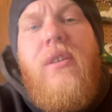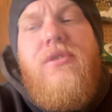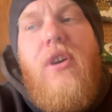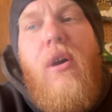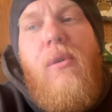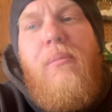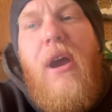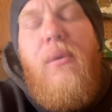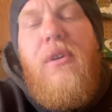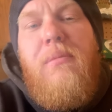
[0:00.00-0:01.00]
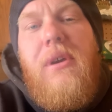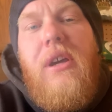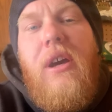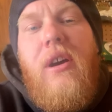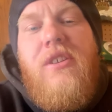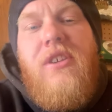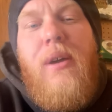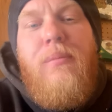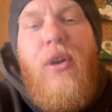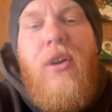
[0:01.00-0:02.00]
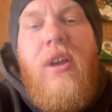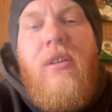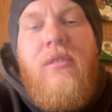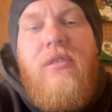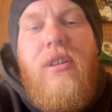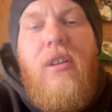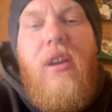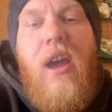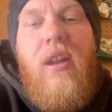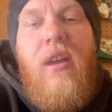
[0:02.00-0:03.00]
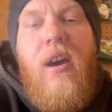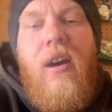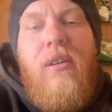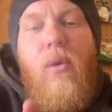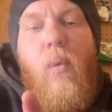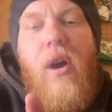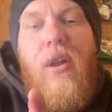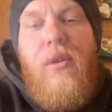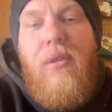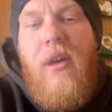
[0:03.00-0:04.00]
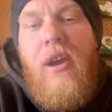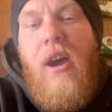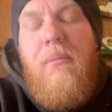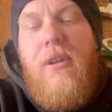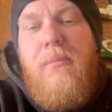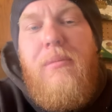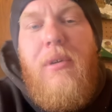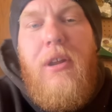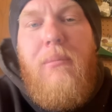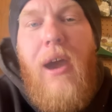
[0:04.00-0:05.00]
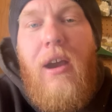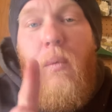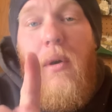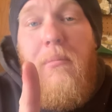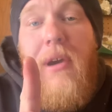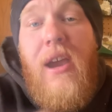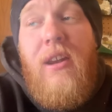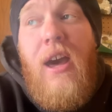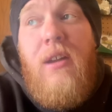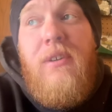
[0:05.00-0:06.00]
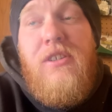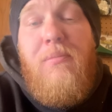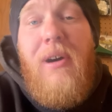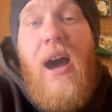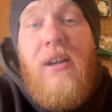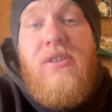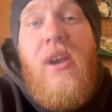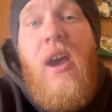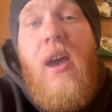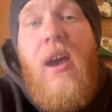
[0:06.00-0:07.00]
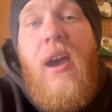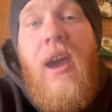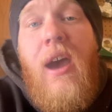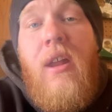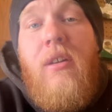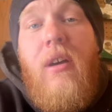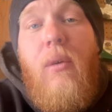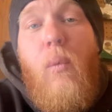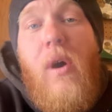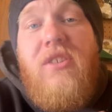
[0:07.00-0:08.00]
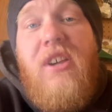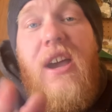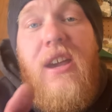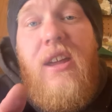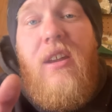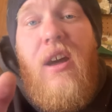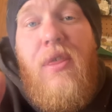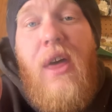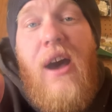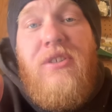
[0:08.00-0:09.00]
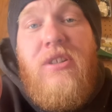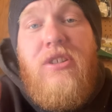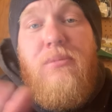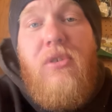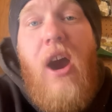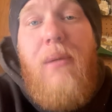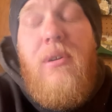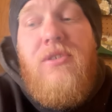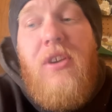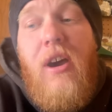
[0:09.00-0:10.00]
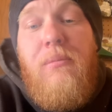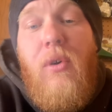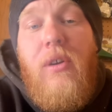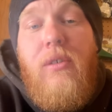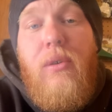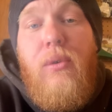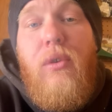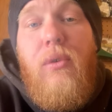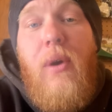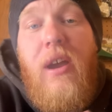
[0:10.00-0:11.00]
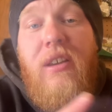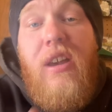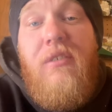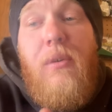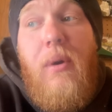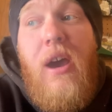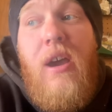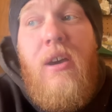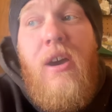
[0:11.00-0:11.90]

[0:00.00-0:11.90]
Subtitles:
so bear with me here as I'm learning. And one other thing, I'm going to be putting back one bait out of each box. And once I hit 1,000 subscribers, I'm going to do a giveaway